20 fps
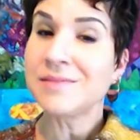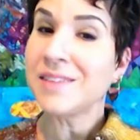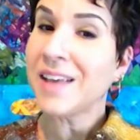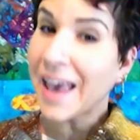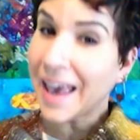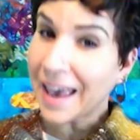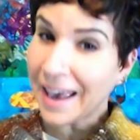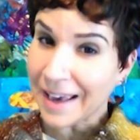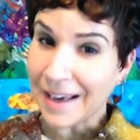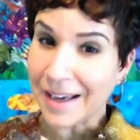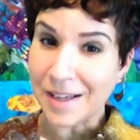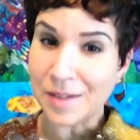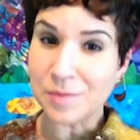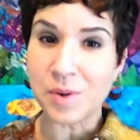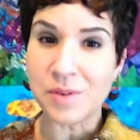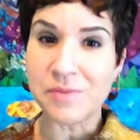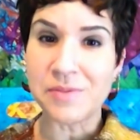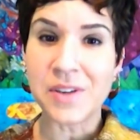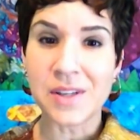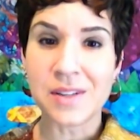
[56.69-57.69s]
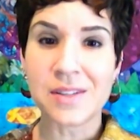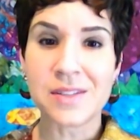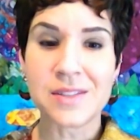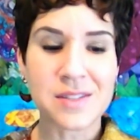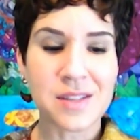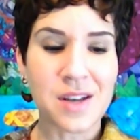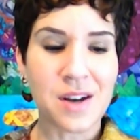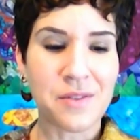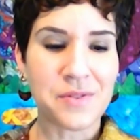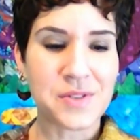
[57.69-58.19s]
can reveal
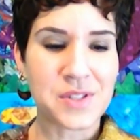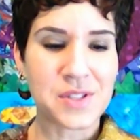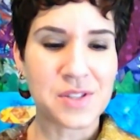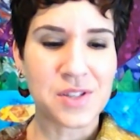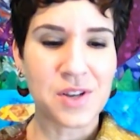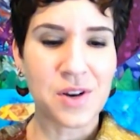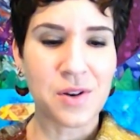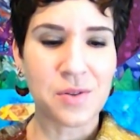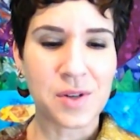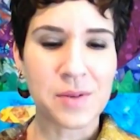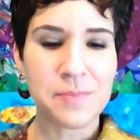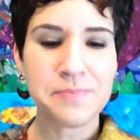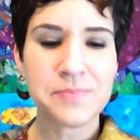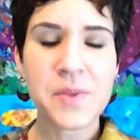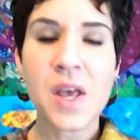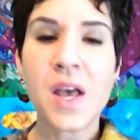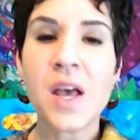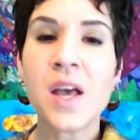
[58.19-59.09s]
itself as a totem.